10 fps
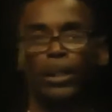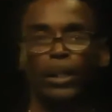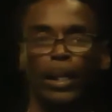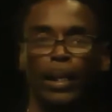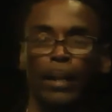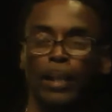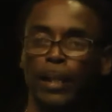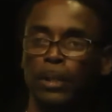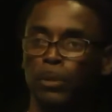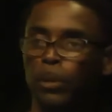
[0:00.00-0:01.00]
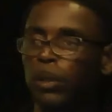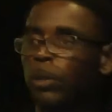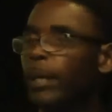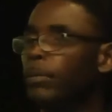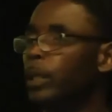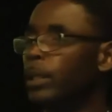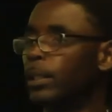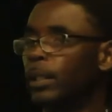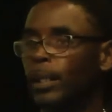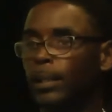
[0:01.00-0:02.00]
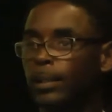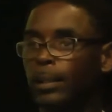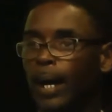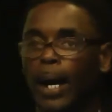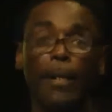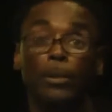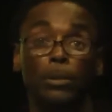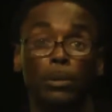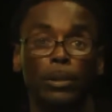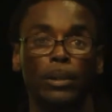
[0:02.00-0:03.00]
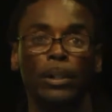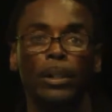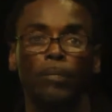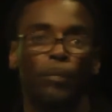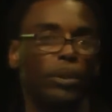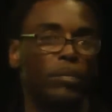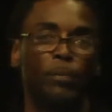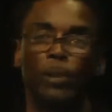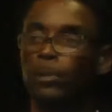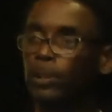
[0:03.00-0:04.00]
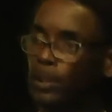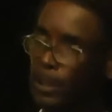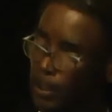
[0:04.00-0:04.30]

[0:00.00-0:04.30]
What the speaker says: all that. I just want to know, like, what can I do, first and foremost, as an